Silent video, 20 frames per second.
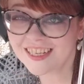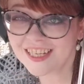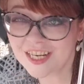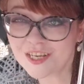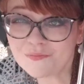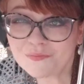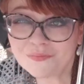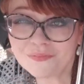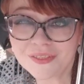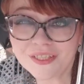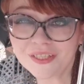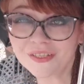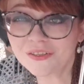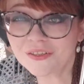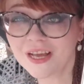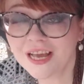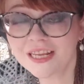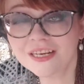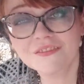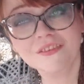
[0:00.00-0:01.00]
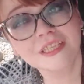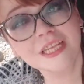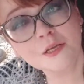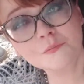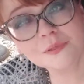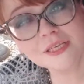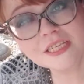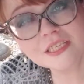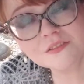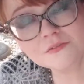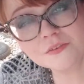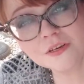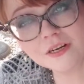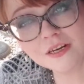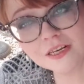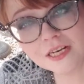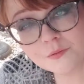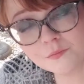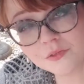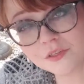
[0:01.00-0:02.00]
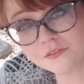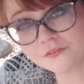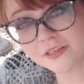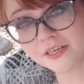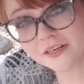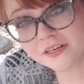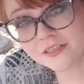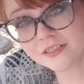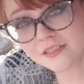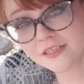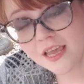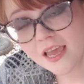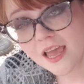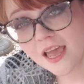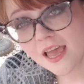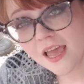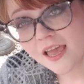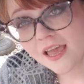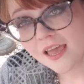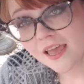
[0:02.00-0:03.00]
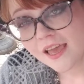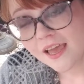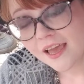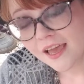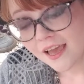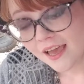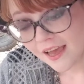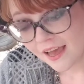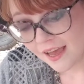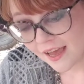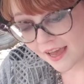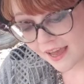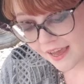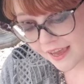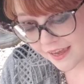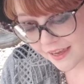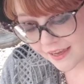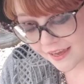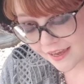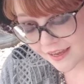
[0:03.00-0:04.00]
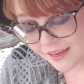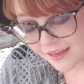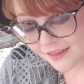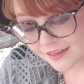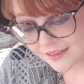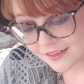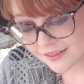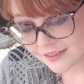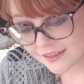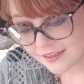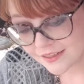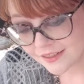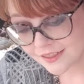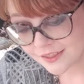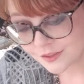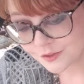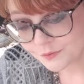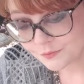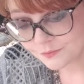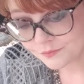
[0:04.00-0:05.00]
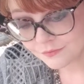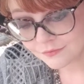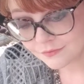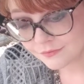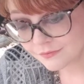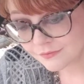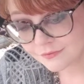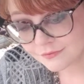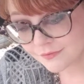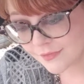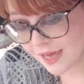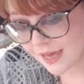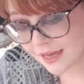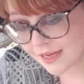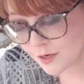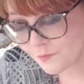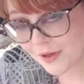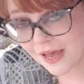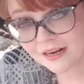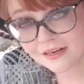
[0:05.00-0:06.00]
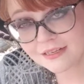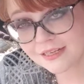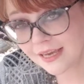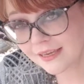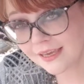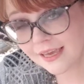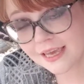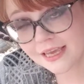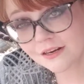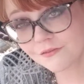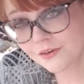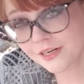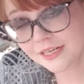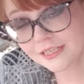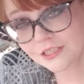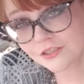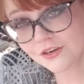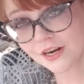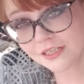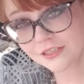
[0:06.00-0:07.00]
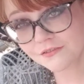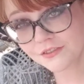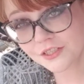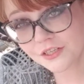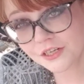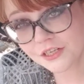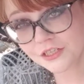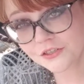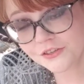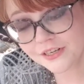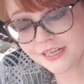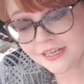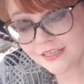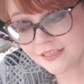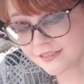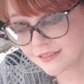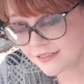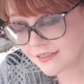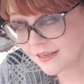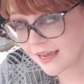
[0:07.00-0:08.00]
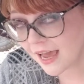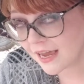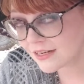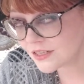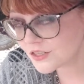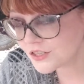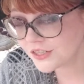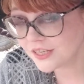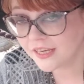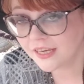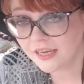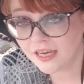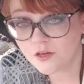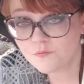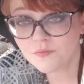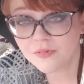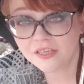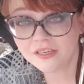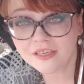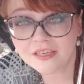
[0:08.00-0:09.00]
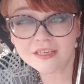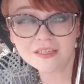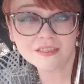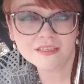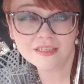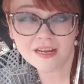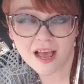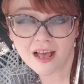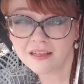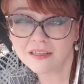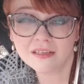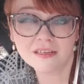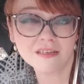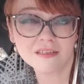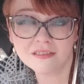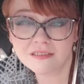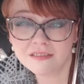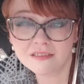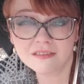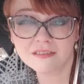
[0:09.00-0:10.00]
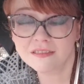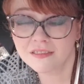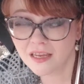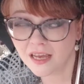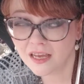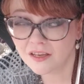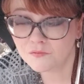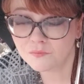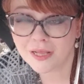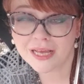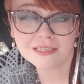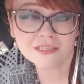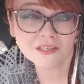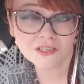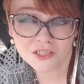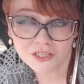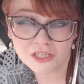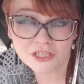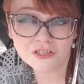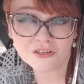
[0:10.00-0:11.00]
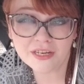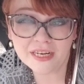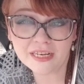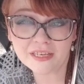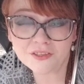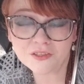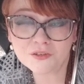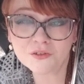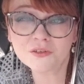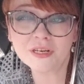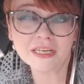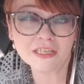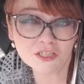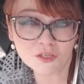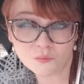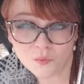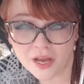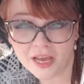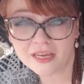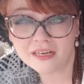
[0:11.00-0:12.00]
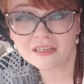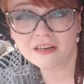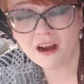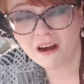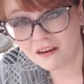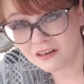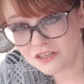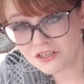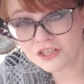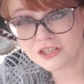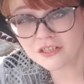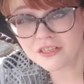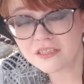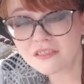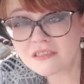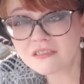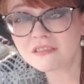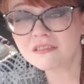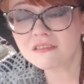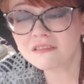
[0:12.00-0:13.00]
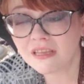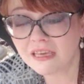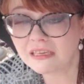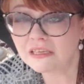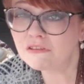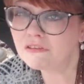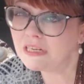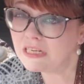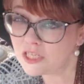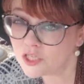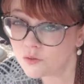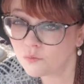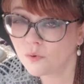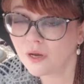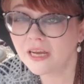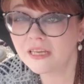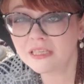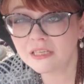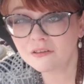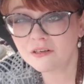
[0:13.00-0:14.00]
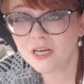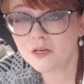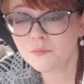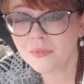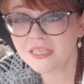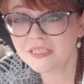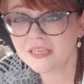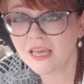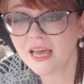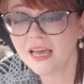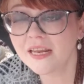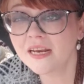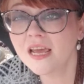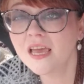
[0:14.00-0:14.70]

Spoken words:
up, you know, kind of in that place for a number of years. I had about a decade of reconstructive surgeries, actually $1 million of plastic surgery through Nationwide car insurance. Thank you, Nationwide, they were on my side.